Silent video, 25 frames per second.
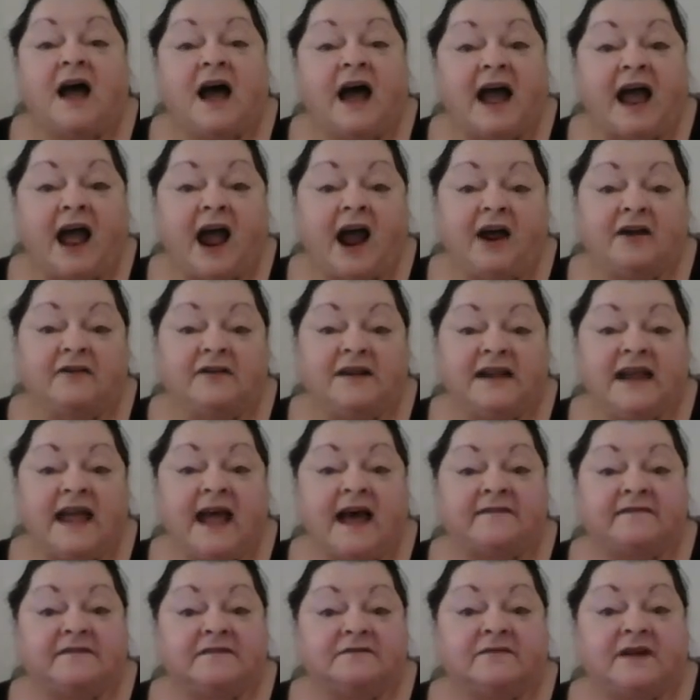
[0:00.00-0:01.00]
I already
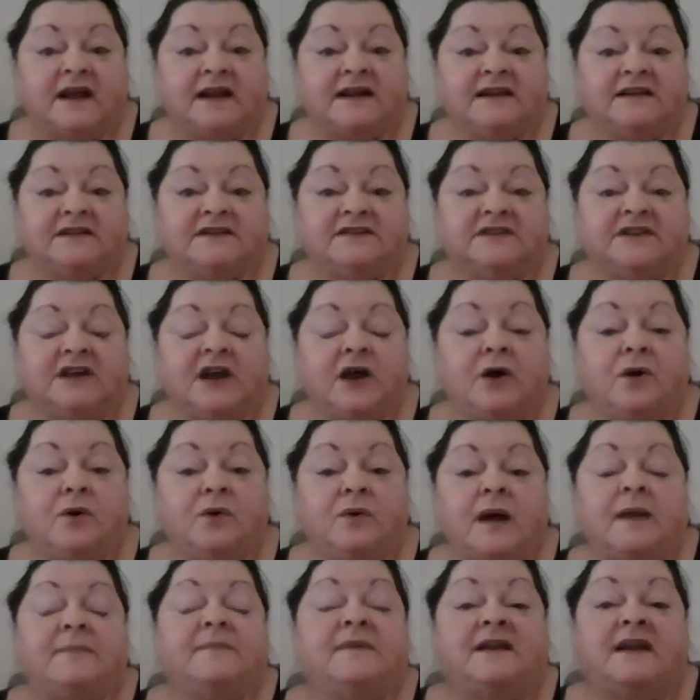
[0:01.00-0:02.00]
have it ready to
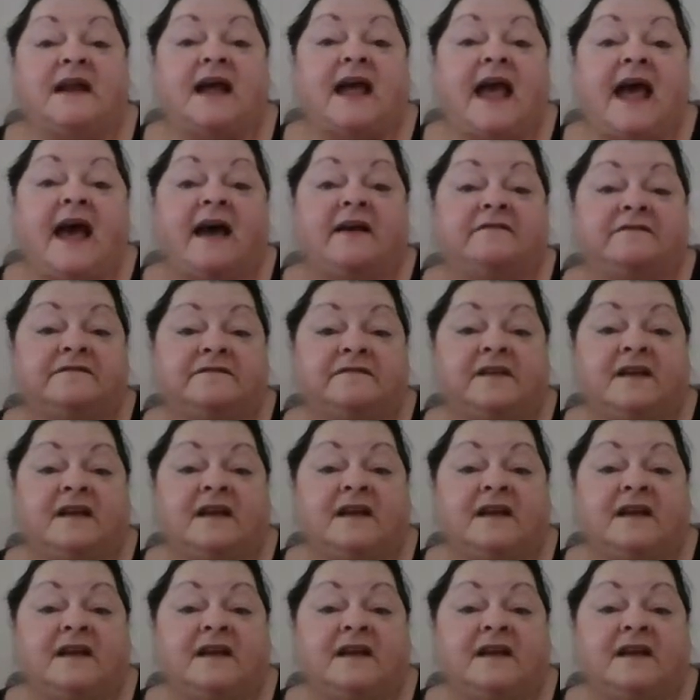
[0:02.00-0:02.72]
go. I mean, I have,